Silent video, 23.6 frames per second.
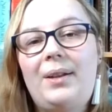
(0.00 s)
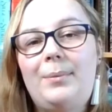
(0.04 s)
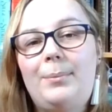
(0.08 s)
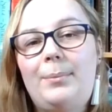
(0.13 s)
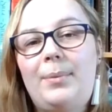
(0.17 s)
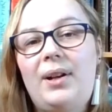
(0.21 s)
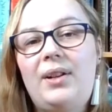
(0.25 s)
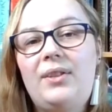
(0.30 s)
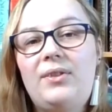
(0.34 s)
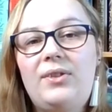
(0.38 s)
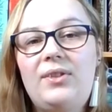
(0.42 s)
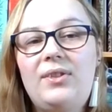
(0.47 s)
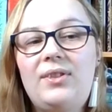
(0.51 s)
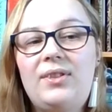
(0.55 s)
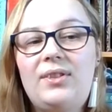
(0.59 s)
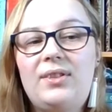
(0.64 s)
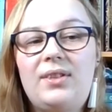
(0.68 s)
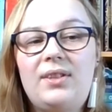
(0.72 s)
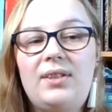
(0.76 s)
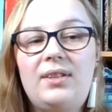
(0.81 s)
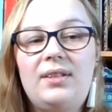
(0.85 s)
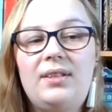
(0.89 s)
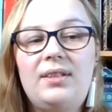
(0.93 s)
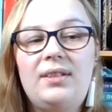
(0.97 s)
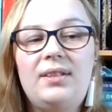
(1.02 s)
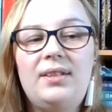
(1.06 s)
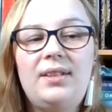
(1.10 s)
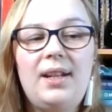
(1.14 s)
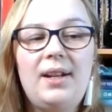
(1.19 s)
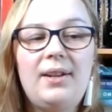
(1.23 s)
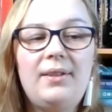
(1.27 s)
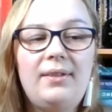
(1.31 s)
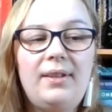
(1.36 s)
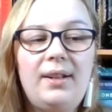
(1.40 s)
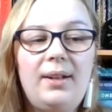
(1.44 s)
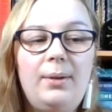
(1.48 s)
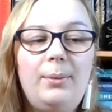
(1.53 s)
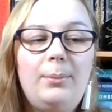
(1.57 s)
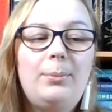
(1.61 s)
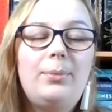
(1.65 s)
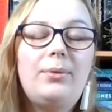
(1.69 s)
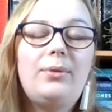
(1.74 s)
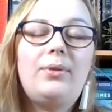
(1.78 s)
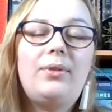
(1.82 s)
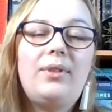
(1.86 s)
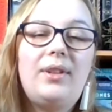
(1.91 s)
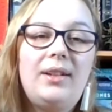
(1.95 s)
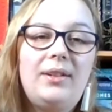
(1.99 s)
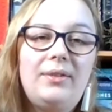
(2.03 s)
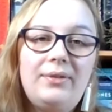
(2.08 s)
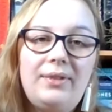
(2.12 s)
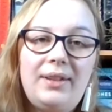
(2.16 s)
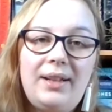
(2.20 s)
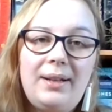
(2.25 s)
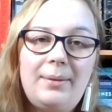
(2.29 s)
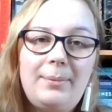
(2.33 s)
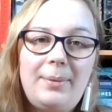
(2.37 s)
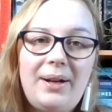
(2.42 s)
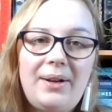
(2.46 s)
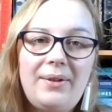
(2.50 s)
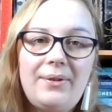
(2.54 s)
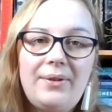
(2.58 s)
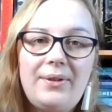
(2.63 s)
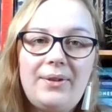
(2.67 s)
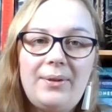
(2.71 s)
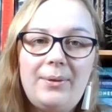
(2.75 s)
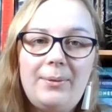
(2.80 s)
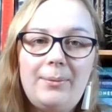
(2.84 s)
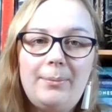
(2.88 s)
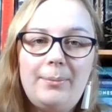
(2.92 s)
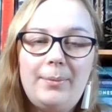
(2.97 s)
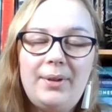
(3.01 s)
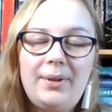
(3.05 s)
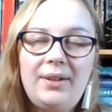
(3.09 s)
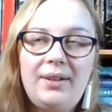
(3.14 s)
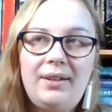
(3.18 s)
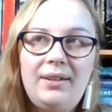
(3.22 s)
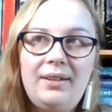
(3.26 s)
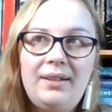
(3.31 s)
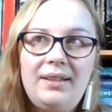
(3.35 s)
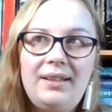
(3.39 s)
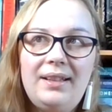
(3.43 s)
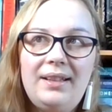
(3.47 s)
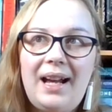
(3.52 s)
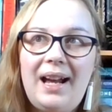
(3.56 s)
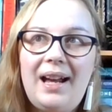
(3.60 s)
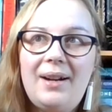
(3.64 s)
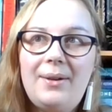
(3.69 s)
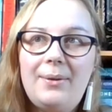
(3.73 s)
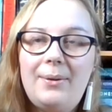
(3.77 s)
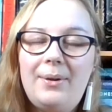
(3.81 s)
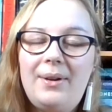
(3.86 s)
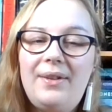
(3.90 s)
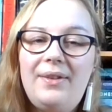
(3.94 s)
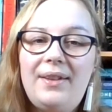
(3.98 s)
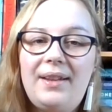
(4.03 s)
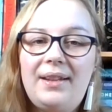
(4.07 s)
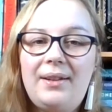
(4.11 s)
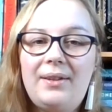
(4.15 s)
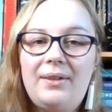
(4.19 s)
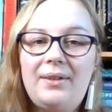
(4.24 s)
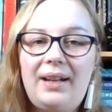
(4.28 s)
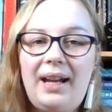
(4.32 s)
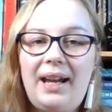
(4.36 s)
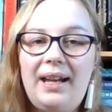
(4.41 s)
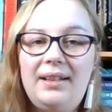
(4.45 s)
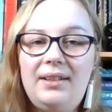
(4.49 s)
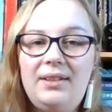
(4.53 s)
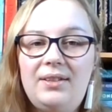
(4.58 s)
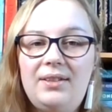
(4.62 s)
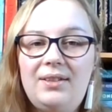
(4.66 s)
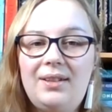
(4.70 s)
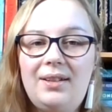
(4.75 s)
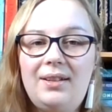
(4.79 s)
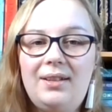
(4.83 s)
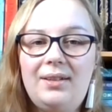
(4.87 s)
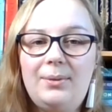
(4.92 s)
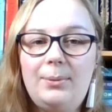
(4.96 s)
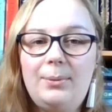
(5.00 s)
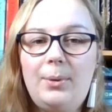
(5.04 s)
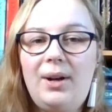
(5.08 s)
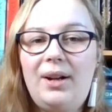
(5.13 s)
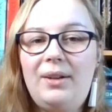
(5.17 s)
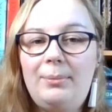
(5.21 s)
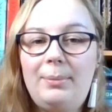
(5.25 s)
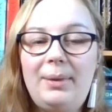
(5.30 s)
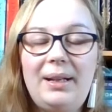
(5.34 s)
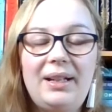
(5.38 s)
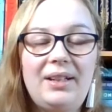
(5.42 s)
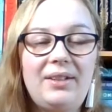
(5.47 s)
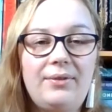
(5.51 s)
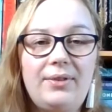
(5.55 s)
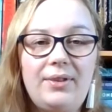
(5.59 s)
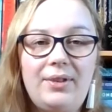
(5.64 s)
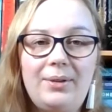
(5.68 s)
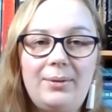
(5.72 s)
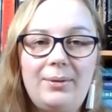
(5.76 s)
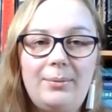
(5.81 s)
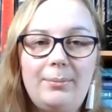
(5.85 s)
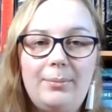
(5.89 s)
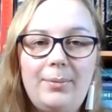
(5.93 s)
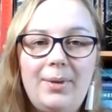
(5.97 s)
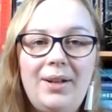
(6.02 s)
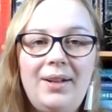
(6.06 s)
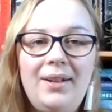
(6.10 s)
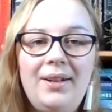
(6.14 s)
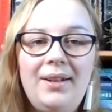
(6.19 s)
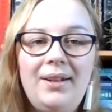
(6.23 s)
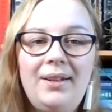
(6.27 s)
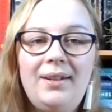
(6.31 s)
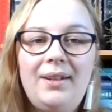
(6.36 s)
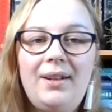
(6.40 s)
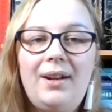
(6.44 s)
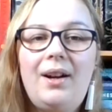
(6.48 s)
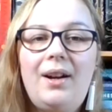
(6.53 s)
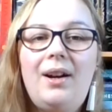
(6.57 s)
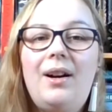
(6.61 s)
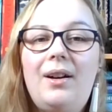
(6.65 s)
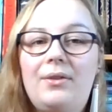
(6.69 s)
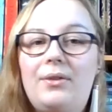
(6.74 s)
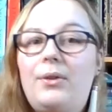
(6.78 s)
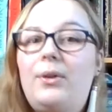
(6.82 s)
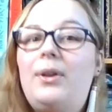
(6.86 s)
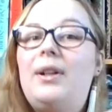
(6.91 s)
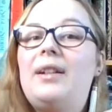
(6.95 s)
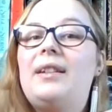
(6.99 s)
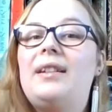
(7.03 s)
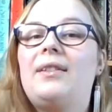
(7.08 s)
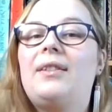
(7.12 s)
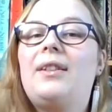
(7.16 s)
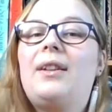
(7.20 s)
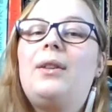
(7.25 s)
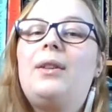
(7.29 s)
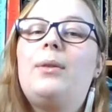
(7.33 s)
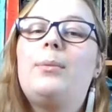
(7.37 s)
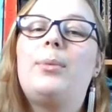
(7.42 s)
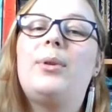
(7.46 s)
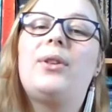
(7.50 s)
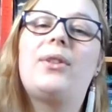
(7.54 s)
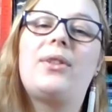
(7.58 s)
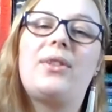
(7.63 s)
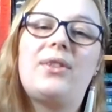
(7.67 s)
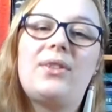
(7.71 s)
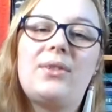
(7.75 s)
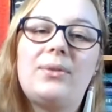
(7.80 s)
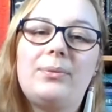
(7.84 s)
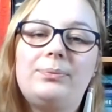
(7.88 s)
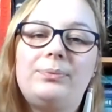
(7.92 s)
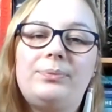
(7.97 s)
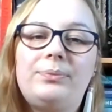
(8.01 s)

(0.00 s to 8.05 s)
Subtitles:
But I'll just tell you briefly about them now, and then I'll get into what I've picked for them after I tell you the books.